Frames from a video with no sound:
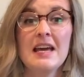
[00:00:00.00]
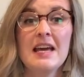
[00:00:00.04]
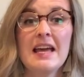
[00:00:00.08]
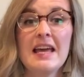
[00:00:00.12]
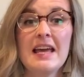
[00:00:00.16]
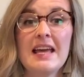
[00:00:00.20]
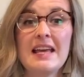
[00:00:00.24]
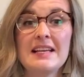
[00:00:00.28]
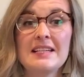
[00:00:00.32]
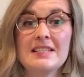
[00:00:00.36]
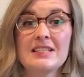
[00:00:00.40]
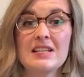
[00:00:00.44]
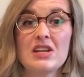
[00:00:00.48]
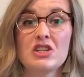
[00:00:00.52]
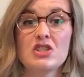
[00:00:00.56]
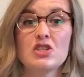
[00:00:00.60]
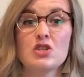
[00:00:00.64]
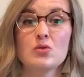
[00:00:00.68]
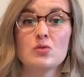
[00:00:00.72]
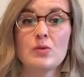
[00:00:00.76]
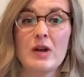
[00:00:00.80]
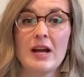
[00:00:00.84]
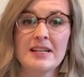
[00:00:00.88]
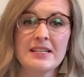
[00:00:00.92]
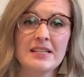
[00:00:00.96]
is
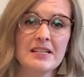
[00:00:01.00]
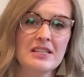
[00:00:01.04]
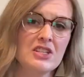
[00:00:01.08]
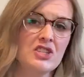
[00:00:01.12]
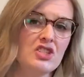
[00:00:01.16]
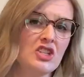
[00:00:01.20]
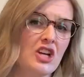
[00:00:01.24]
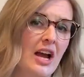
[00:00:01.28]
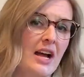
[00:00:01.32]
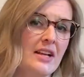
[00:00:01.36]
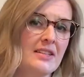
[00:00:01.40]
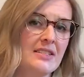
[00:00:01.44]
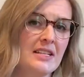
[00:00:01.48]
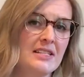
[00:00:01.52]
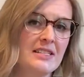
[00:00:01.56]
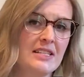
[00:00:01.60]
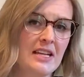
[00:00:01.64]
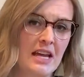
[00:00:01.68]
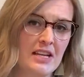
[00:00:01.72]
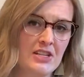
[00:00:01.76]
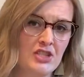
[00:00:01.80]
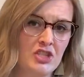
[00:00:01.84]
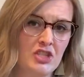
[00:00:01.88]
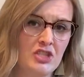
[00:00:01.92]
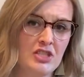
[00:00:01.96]
directing the child's
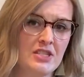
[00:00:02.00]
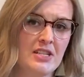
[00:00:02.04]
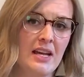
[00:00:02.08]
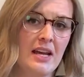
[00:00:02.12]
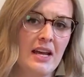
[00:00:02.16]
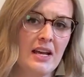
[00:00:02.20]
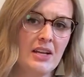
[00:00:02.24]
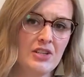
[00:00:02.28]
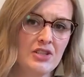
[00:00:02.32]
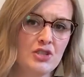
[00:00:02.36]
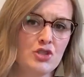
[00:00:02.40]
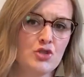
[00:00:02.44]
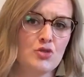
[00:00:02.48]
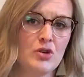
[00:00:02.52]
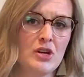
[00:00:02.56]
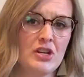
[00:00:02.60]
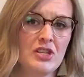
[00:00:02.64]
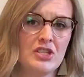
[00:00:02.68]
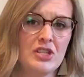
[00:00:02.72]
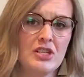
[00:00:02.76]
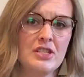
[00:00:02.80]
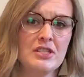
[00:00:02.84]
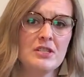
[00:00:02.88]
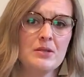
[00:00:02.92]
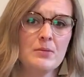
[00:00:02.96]
attention to
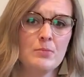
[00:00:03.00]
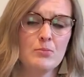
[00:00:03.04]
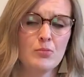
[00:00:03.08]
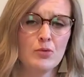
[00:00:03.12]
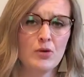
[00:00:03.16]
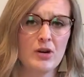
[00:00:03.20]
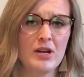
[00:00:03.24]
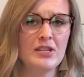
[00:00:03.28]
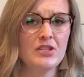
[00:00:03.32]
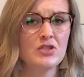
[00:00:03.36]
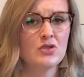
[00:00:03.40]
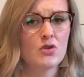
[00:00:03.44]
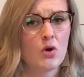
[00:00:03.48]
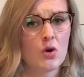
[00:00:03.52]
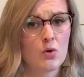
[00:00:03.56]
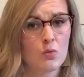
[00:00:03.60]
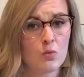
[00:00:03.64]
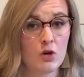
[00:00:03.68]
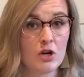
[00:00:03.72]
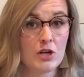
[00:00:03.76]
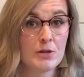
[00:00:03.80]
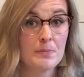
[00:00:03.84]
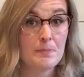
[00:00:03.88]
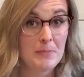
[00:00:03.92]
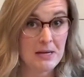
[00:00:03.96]
illustrations, print, or
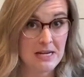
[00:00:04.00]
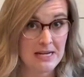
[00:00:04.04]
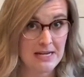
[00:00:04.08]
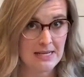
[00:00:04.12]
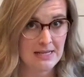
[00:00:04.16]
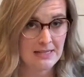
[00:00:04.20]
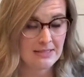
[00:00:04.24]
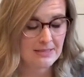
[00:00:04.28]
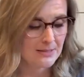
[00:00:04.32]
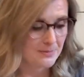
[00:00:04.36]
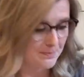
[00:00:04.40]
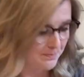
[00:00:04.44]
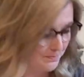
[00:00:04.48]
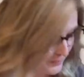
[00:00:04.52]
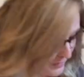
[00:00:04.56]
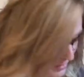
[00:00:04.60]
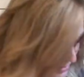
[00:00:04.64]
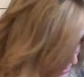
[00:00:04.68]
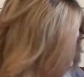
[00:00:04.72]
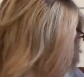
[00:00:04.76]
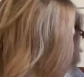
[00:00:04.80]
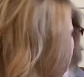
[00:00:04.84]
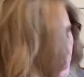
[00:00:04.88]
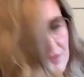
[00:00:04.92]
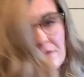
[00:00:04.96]
word meanings.
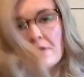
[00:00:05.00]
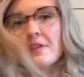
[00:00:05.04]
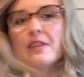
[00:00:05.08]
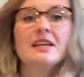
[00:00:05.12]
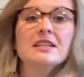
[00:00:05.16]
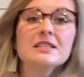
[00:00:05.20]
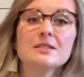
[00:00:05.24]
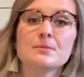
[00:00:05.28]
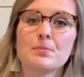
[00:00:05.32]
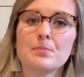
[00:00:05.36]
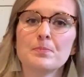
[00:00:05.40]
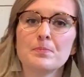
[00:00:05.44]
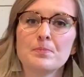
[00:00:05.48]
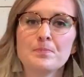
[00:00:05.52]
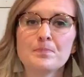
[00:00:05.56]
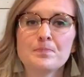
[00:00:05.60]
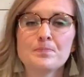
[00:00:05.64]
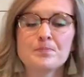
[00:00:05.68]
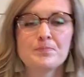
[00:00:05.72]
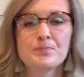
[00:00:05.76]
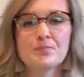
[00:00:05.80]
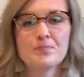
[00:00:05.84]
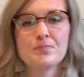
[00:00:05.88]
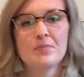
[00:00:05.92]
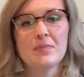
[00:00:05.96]
So for this
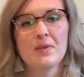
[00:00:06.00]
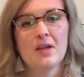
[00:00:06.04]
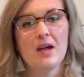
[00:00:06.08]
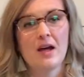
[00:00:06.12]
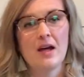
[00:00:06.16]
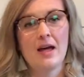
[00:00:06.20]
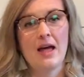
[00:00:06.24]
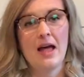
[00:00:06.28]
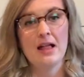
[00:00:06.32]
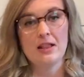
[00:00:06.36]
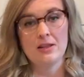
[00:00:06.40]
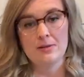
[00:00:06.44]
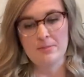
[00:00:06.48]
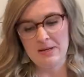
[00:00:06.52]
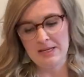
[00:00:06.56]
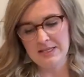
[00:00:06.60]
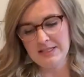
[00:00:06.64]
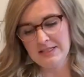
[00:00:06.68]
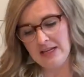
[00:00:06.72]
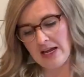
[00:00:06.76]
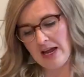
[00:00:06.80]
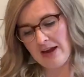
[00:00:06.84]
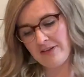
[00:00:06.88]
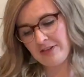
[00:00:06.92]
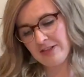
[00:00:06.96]
element,
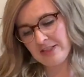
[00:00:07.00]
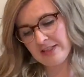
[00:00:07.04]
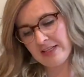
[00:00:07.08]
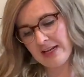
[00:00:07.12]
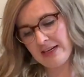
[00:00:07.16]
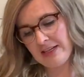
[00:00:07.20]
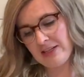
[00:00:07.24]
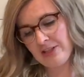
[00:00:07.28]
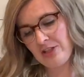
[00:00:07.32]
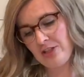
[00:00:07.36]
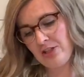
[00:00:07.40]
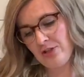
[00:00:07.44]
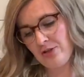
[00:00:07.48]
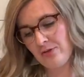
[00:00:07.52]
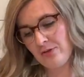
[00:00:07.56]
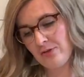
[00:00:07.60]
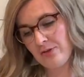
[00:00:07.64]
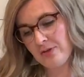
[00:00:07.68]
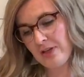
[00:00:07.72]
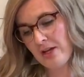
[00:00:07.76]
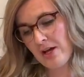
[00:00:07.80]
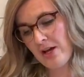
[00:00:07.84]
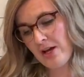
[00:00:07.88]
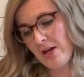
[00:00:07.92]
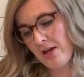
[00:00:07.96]
I've decided to
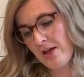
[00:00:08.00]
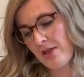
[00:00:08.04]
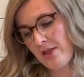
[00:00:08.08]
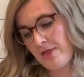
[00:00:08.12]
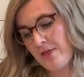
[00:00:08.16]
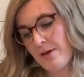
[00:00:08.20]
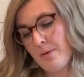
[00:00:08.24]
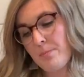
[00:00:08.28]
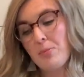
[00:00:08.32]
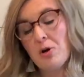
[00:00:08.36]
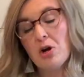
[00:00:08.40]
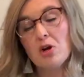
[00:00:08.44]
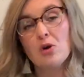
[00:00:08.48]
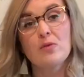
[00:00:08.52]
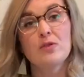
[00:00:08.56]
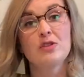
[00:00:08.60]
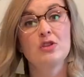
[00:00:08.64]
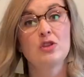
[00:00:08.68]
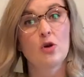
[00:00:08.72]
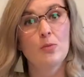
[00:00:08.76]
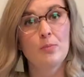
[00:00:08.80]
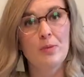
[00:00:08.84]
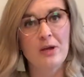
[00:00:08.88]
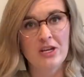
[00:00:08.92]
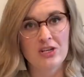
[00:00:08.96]
use the book with
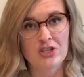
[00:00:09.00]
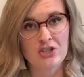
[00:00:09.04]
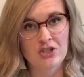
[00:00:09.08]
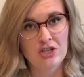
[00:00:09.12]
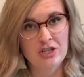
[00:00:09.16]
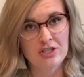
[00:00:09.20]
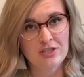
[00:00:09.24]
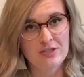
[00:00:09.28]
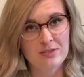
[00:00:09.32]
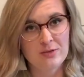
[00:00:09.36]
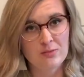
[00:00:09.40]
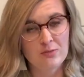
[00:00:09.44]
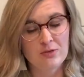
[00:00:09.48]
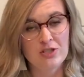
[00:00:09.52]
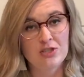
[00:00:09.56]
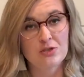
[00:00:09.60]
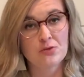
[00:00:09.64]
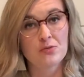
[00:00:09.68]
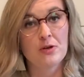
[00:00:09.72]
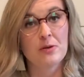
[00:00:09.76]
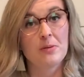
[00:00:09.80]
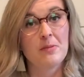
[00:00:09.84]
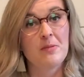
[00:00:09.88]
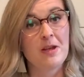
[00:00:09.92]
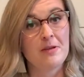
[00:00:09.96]
no pictures, which is
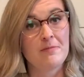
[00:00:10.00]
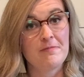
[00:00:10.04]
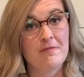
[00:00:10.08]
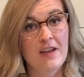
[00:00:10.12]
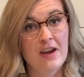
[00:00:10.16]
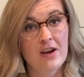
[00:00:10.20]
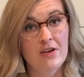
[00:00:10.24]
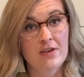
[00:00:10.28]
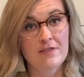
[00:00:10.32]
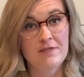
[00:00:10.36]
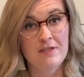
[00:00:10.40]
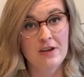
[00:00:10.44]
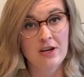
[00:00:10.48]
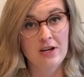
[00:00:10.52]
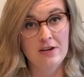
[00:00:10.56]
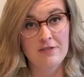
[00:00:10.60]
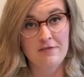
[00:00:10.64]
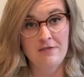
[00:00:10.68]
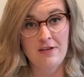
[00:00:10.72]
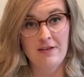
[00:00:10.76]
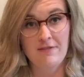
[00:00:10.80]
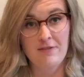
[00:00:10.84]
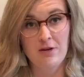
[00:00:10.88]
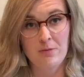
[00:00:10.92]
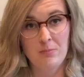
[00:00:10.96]
one of my very
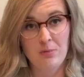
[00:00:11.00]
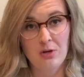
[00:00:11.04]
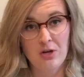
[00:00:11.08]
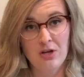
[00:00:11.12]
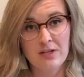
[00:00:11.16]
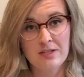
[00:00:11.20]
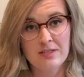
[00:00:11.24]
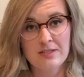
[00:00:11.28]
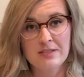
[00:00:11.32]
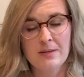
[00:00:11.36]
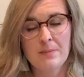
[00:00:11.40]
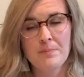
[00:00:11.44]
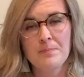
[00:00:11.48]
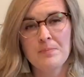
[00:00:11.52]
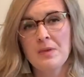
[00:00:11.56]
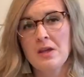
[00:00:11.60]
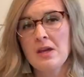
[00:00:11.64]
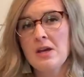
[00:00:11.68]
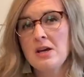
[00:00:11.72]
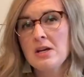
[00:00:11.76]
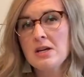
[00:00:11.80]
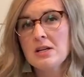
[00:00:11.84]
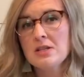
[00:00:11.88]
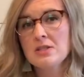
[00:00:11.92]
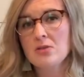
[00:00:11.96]
favorite books.
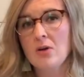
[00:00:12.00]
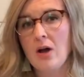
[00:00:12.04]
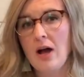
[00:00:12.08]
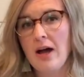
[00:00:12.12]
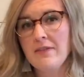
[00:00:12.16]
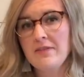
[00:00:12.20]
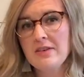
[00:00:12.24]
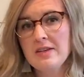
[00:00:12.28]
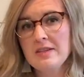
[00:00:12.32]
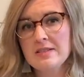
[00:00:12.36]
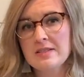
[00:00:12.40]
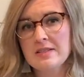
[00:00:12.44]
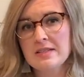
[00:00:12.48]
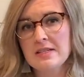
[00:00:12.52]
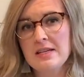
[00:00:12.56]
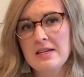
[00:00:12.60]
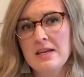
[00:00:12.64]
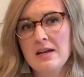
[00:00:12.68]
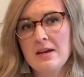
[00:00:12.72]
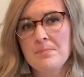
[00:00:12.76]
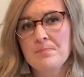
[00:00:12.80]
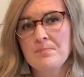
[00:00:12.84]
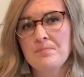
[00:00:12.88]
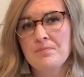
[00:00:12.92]
So obviously,